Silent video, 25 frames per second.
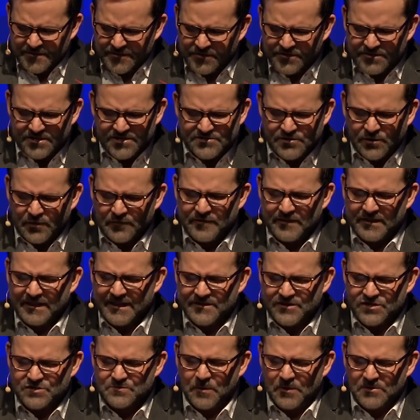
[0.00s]
You just don't feel
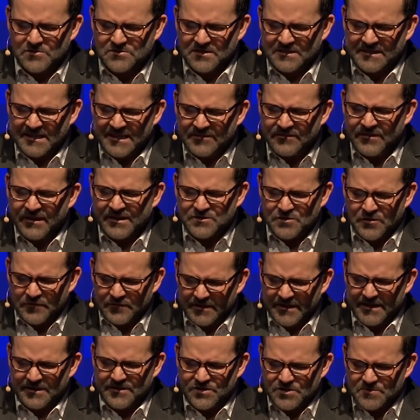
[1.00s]
like you're supposed to leave yet. You
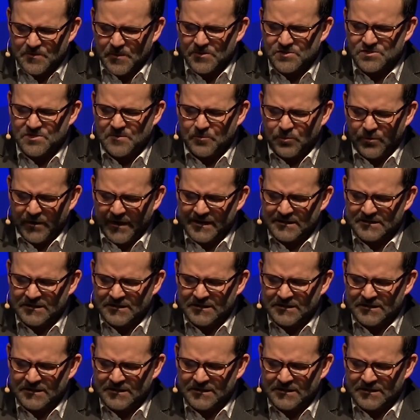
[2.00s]
feel like you're supposed to pray